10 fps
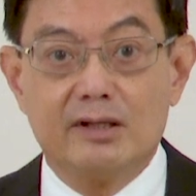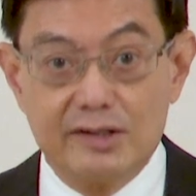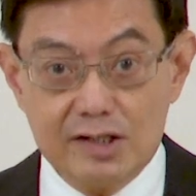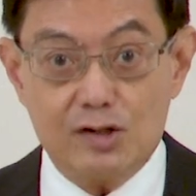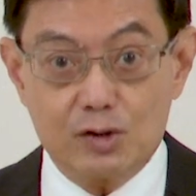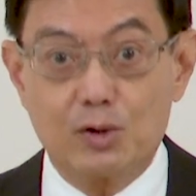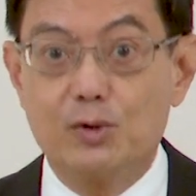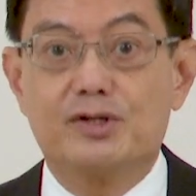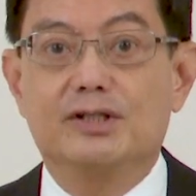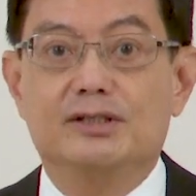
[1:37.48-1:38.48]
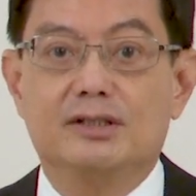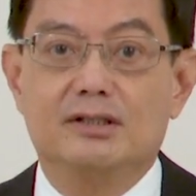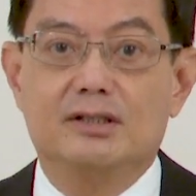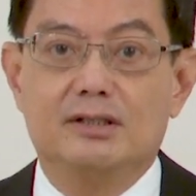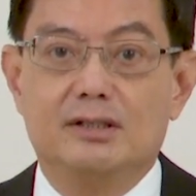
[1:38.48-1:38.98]
This is crucial
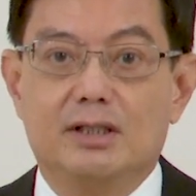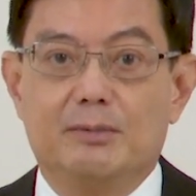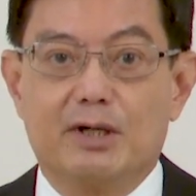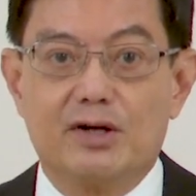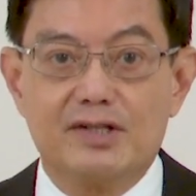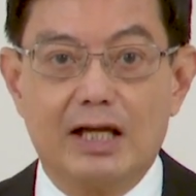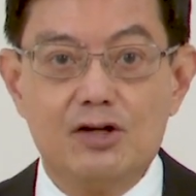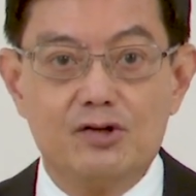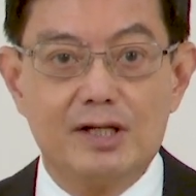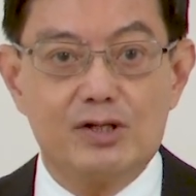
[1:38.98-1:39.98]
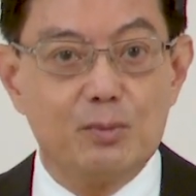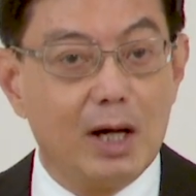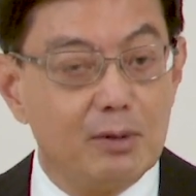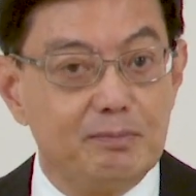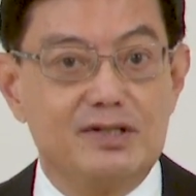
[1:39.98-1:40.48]
because Asia is
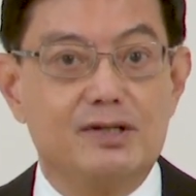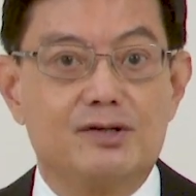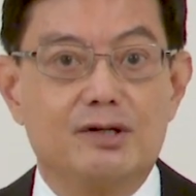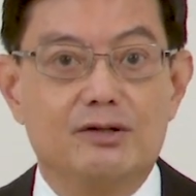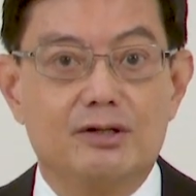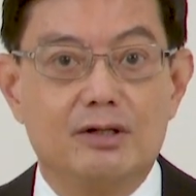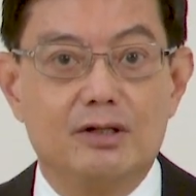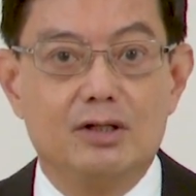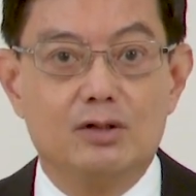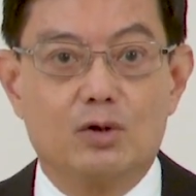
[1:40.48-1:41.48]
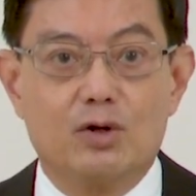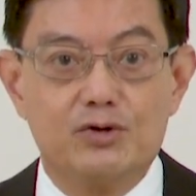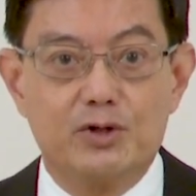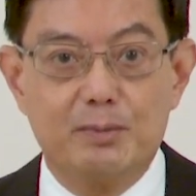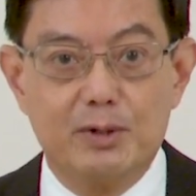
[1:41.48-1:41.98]
well positioned to
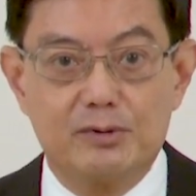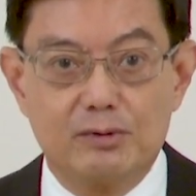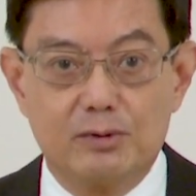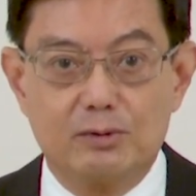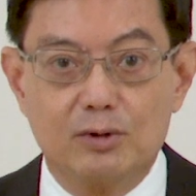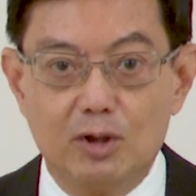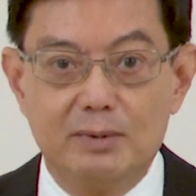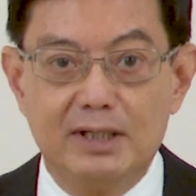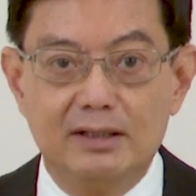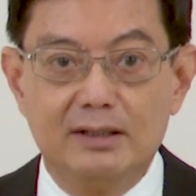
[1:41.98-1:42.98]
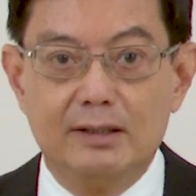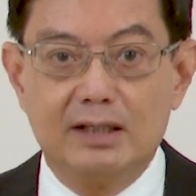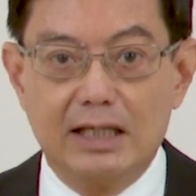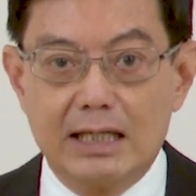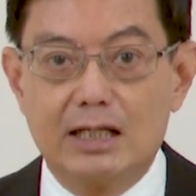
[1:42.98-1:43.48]
contribute to global
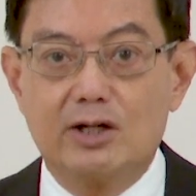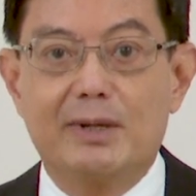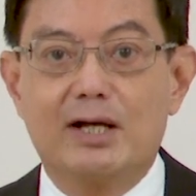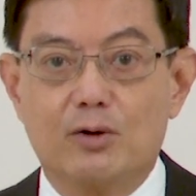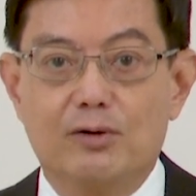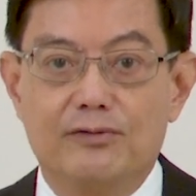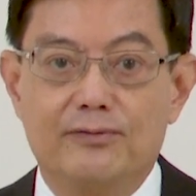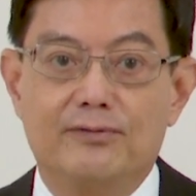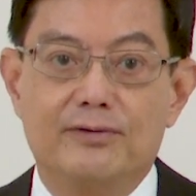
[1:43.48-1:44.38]
economic growth.